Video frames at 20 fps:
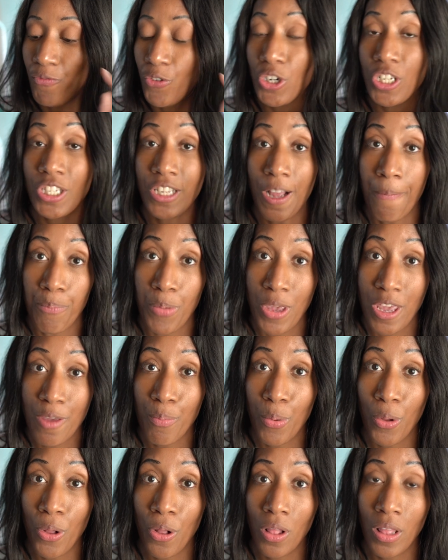for some
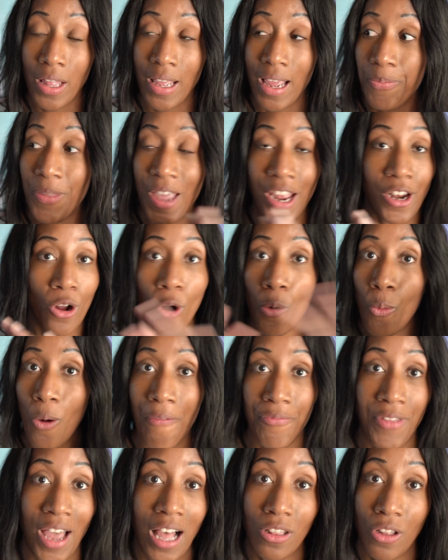people, they don't
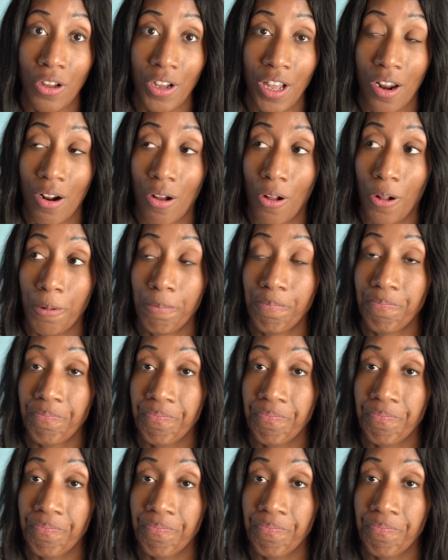want that look at all.